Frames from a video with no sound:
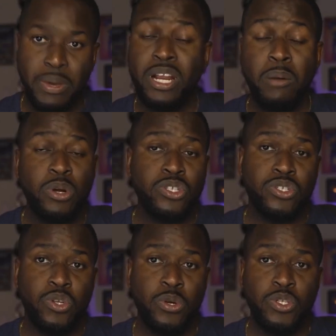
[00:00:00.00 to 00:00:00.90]
depending how much
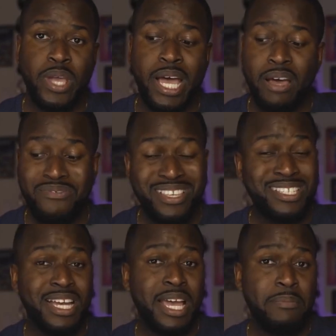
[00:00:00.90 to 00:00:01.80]
storage you have.
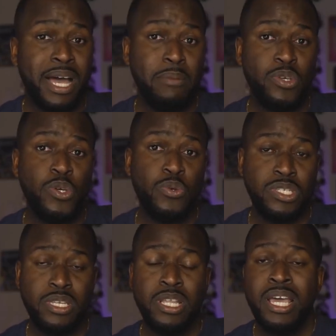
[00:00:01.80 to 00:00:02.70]
This time I'm
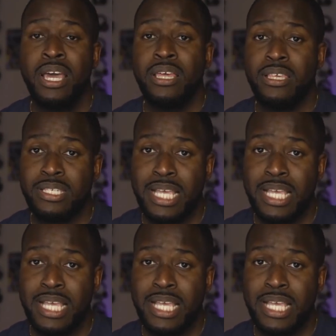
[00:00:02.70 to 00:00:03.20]
using the